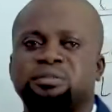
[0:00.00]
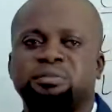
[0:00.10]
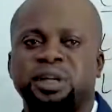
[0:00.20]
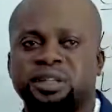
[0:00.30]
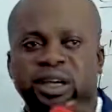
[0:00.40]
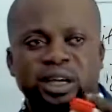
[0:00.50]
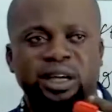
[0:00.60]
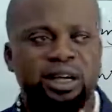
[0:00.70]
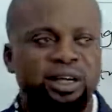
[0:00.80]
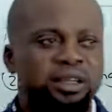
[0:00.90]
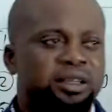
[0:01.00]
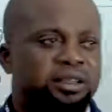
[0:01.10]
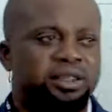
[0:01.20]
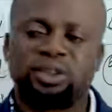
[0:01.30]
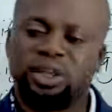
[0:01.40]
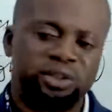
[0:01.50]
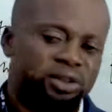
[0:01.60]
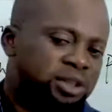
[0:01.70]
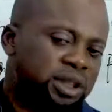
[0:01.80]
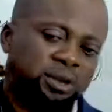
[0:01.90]
mental
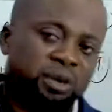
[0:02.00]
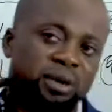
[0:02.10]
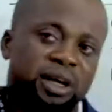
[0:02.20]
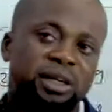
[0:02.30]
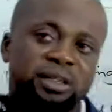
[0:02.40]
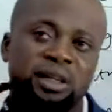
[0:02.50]
distractions and all that.